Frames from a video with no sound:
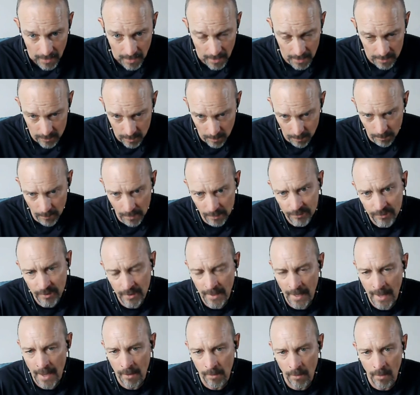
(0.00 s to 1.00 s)
and you're
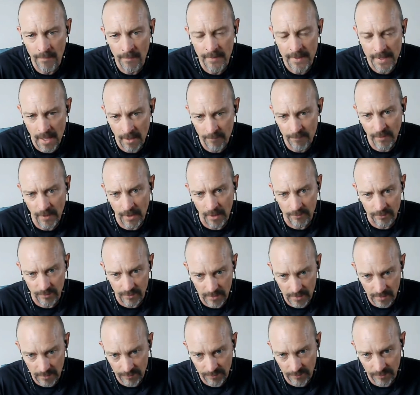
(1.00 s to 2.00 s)
missing out on the
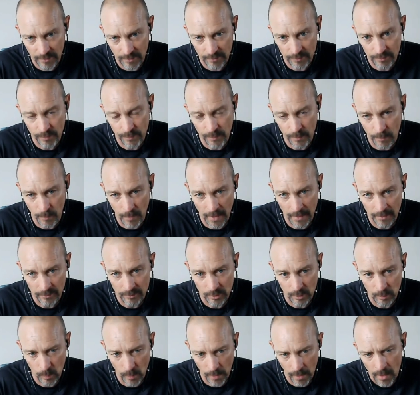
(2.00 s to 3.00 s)
efficacy assist for
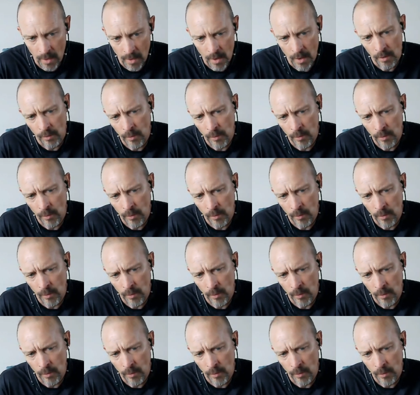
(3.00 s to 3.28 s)
ransomware.